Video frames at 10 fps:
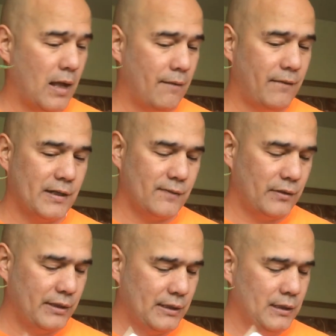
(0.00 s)

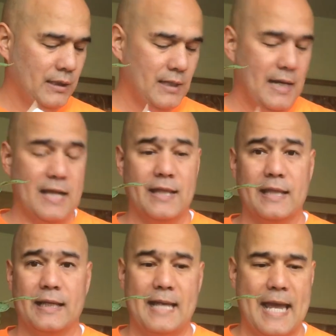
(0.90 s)
phosphorus, and then
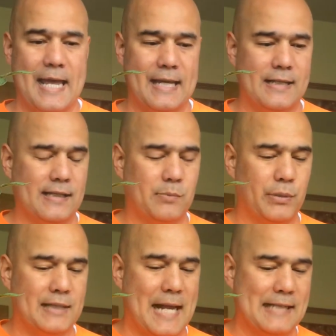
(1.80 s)
the K is
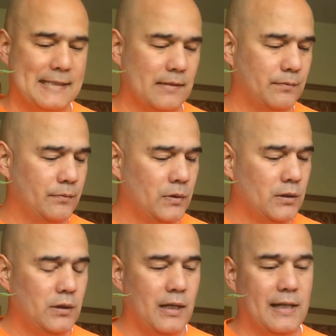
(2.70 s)
potassium,
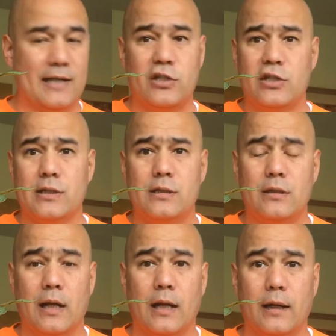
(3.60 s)
and that's just
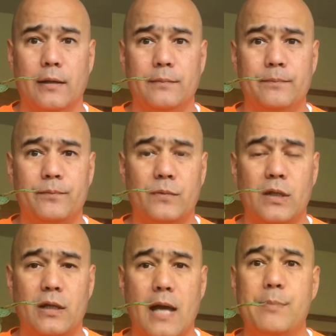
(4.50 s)

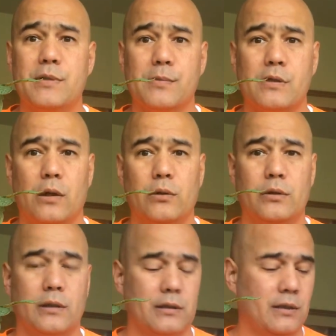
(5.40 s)
Epsom salt
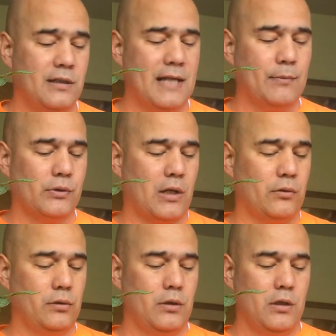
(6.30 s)
or table salt.
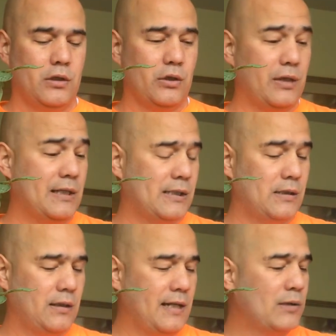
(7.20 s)
So
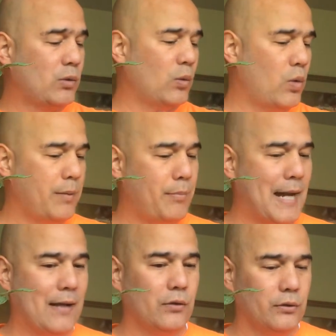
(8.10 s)
these were 1
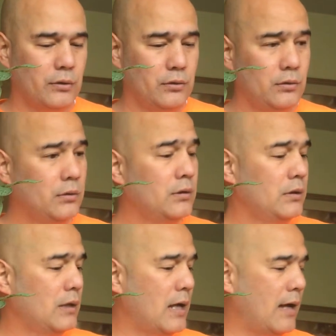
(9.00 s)
pound
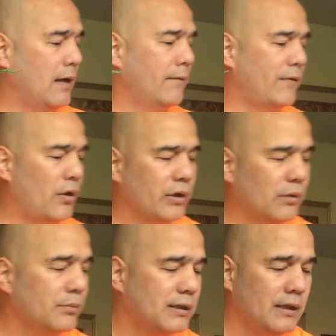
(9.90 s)

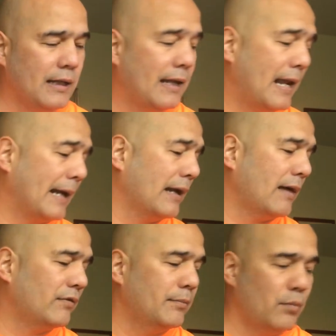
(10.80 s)
volumes that I got
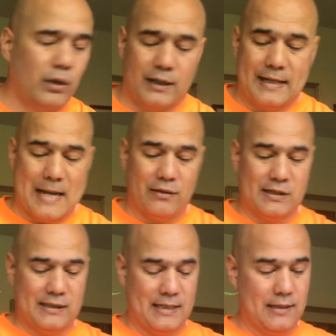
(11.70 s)
off of Morgan County
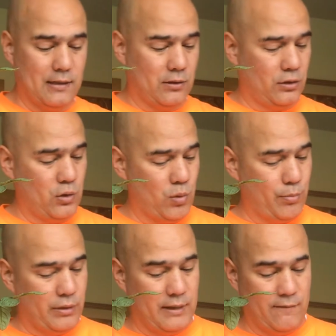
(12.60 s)
Seed, and you won't
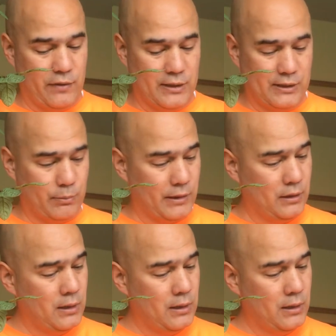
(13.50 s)
believe this, but